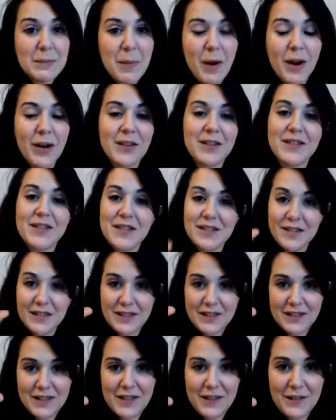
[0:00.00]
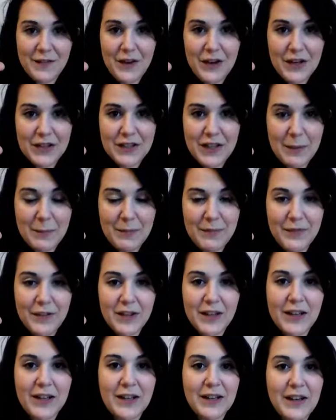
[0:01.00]
parts to the very top of the
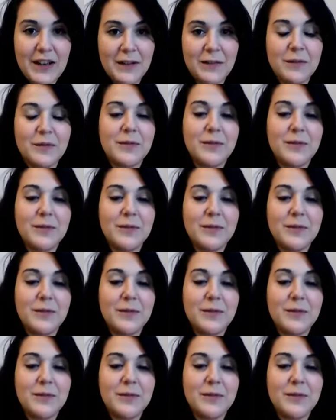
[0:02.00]
clarinet.